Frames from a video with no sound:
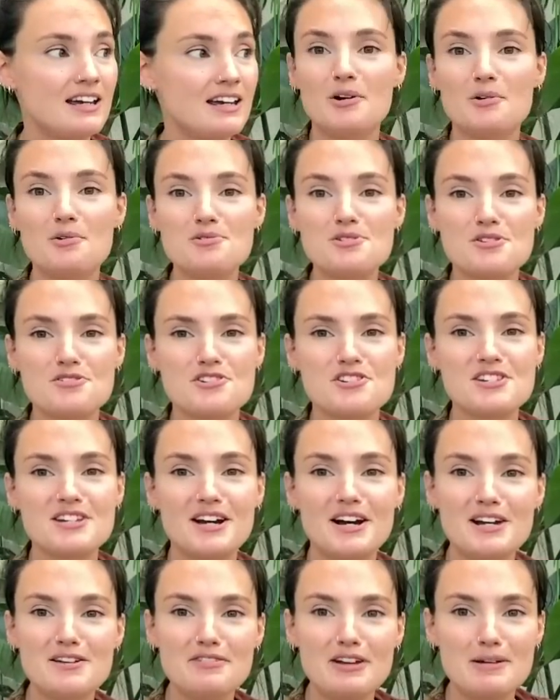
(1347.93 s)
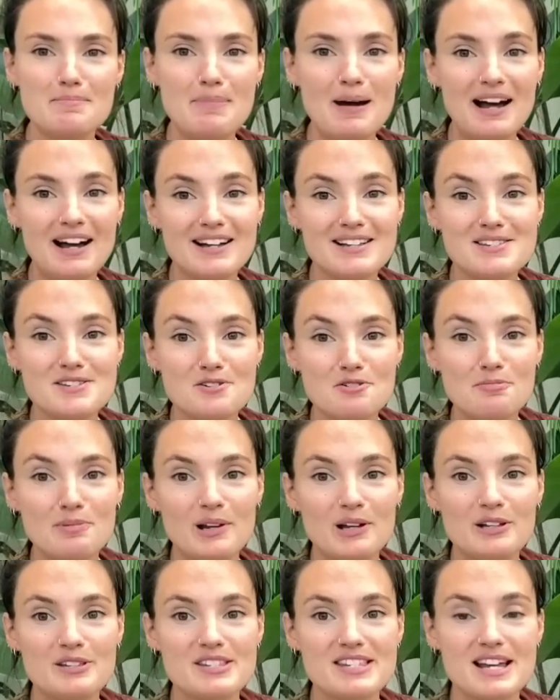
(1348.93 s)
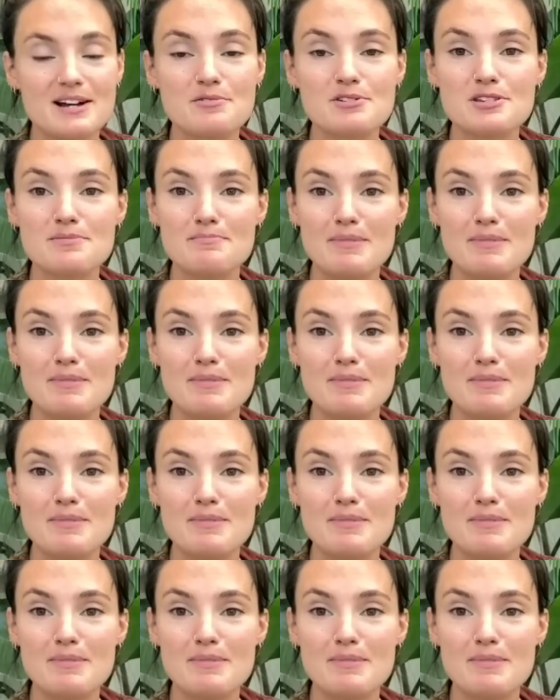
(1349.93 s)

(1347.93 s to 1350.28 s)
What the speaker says: Also, just to kind of like pads your plants out